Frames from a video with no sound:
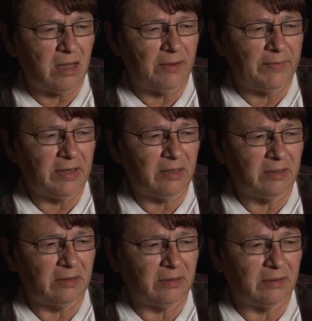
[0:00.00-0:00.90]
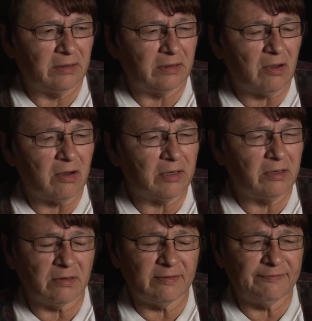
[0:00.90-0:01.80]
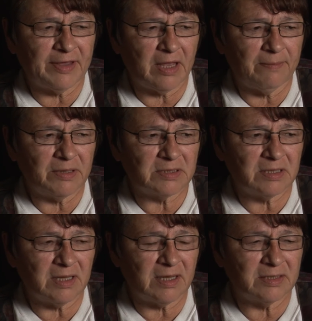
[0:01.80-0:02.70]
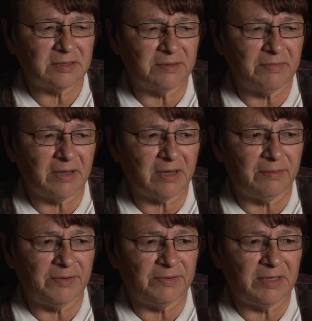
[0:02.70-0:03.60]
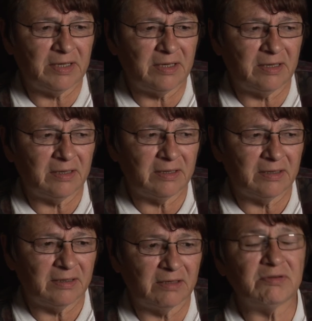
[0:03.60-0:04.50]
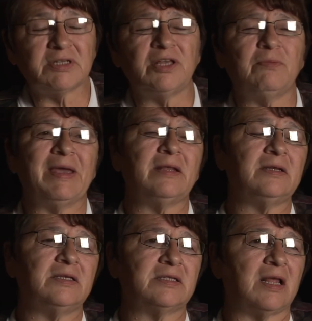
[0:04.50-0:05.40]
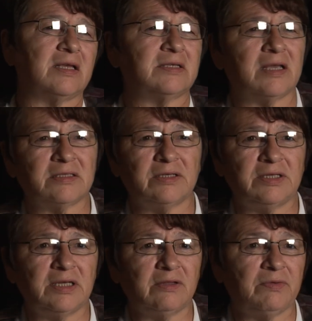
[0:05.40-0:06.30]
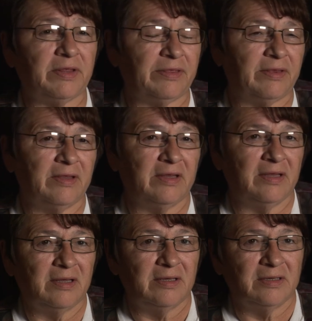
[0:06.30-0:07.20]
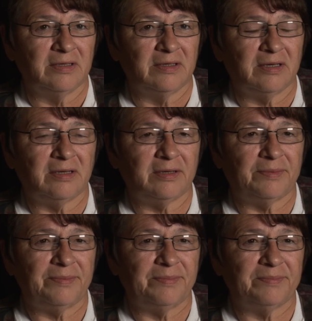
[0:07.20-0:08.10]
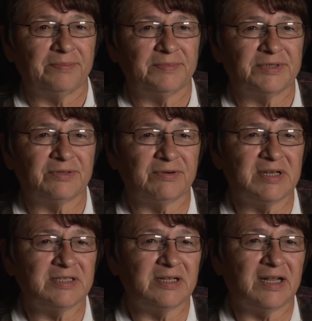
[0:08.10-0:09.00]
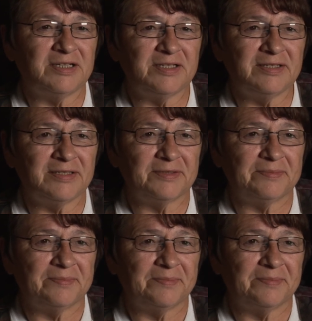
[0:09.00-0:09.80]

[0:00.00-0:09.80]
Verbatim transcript: i went and taught an off-campus class in my community it was a humanities class has to deal with uh, stories and legends